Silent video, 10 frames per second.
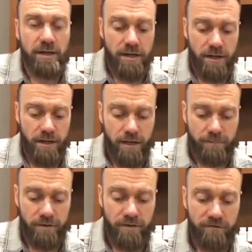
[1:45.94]

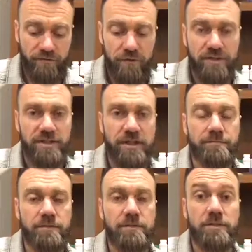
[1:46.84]
The first
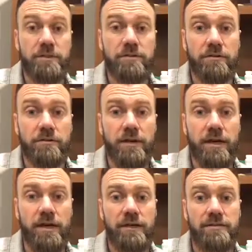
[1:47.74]
step is we need to look
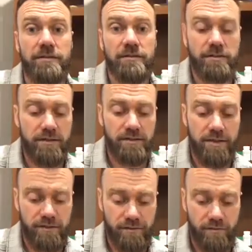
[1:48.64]
at
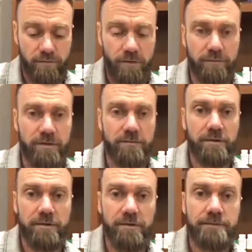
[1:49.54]
intestinal
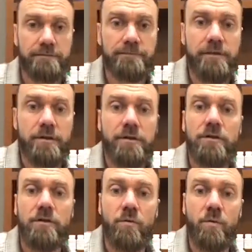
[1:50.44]
permeability.
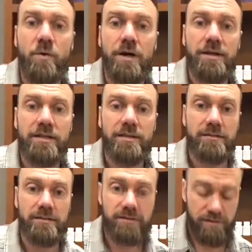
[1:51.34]
What
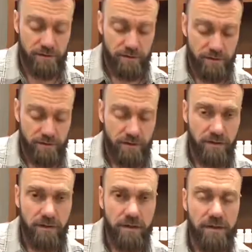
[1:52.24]
is
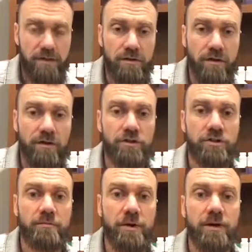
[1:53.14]

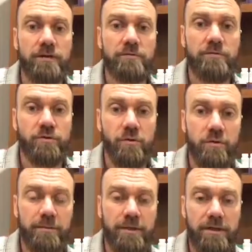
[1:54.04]
your body
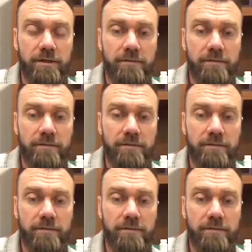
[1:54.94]
absorbing